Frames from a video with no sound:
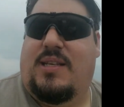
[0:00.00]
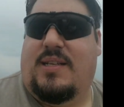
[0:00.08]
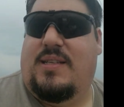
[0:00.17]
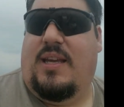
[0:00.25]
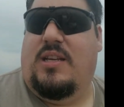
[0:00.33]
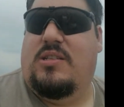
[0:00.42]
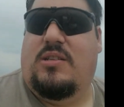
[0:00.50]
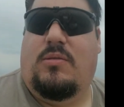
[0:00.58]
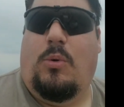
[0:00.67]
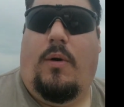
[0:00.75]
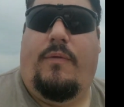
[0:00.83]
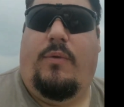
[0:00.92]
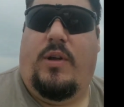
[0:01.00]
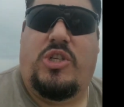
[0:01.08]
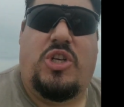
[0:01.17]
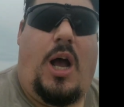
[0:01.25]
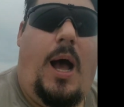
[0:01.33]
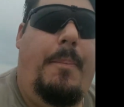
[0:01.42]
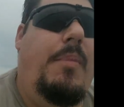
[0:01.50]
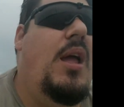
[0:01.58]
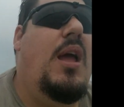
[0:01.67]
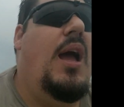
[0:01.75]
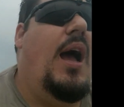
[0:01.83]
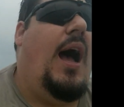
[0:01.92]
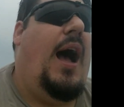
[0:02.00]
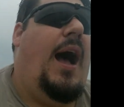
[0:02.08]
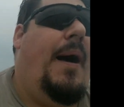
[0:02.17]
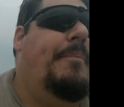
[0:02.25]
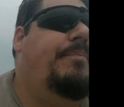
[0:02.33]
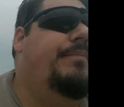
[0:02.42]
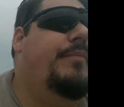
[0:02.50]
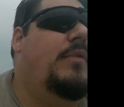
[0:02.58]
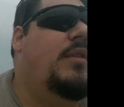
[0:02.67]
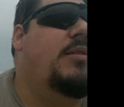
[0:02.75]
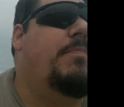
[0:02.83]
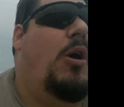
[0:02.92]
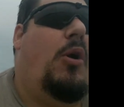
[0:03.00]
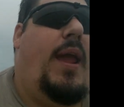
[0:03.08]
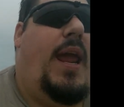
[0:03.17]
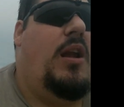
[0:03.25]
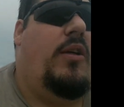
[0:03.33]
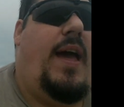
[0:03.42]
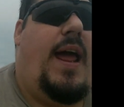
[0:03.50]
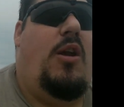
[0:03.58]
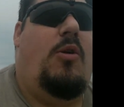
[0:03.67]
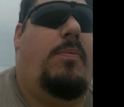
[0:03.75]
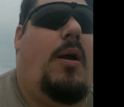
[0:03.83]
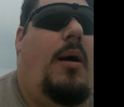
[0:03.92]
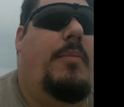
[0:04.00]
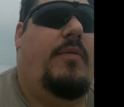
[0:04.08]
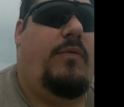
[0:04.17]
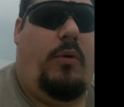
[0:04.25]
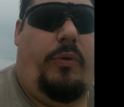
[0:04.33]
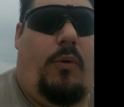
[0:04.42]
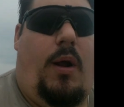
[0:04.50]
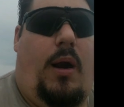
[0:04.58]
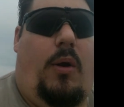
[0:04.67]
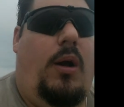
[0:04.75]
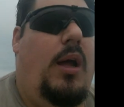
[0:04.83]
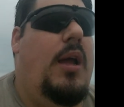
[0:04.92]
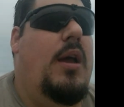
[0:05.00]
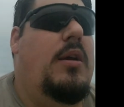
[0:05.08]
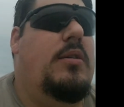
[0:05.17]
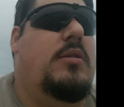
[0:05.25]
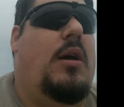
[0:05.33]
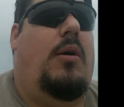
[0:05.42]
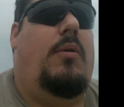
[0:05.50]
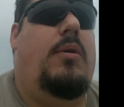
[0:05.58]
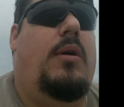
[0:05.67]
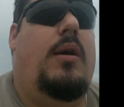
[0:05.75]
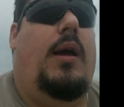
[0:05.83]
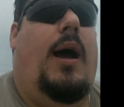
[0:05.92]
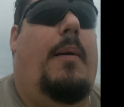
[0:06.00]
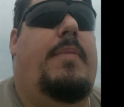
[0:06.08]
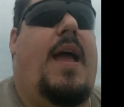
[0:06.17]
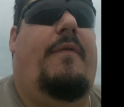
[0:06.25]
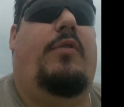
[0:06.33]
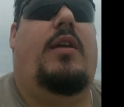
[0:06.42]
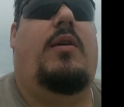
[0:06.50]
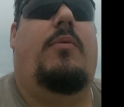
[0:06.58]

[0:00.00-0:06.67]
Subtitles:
inch to a foot chop. This boat will handle that, no problem at full throttle. So I'm definitely